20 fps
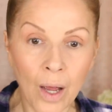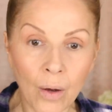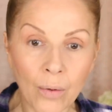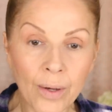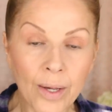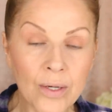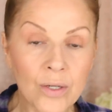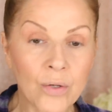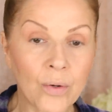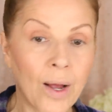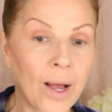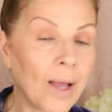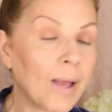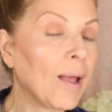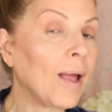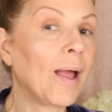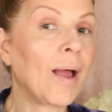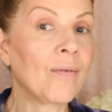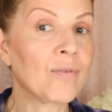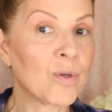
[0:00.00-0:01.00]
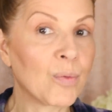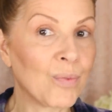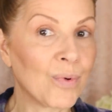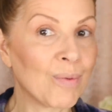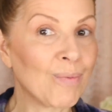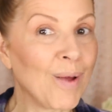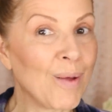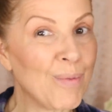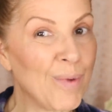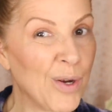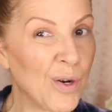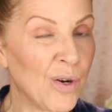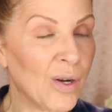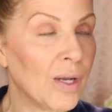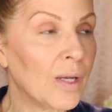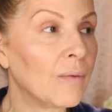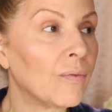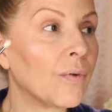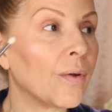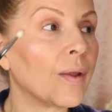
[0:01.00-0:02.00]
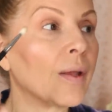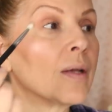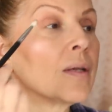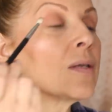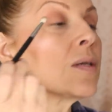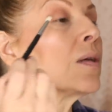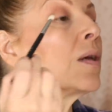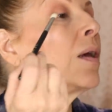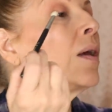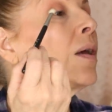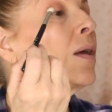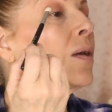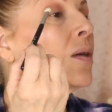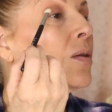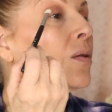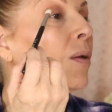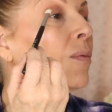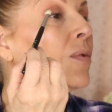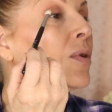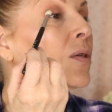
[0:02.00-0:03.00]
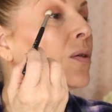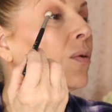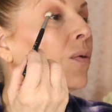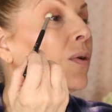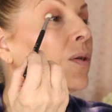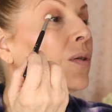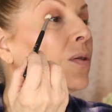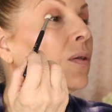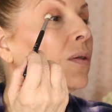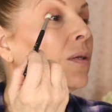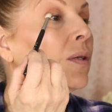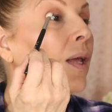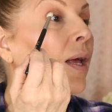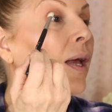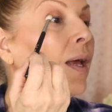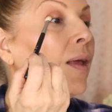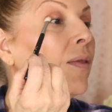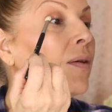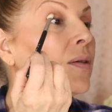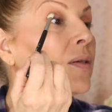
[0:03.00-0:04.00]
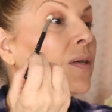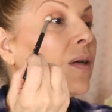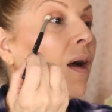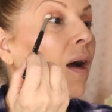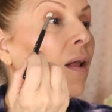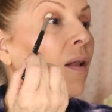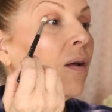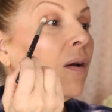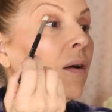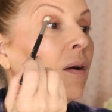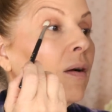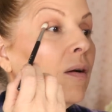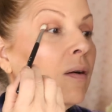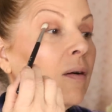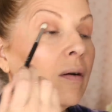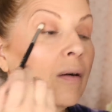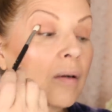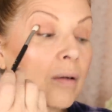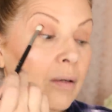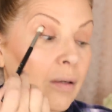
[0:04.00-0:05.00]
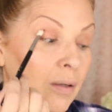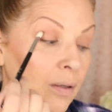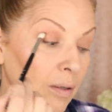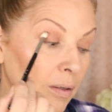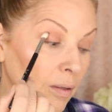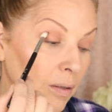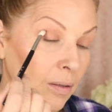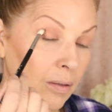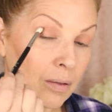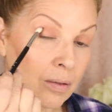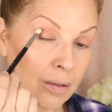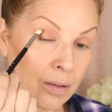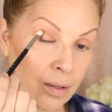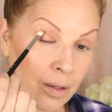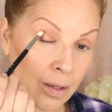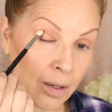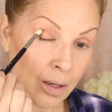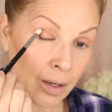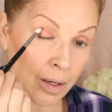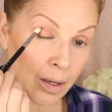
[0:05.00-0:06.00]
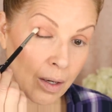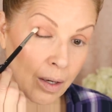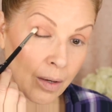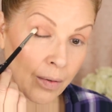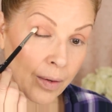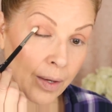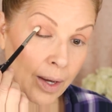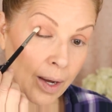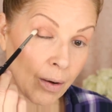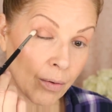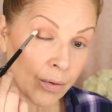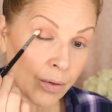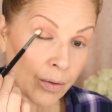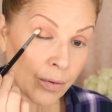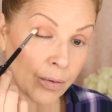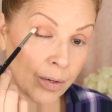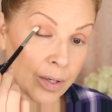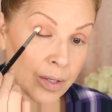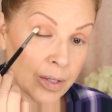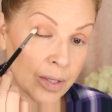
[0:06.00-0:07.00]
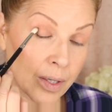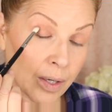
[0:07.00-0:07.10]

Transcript: Okay, so I have to bring my mirror in for this. So I'm just going to lay this color in the outer crease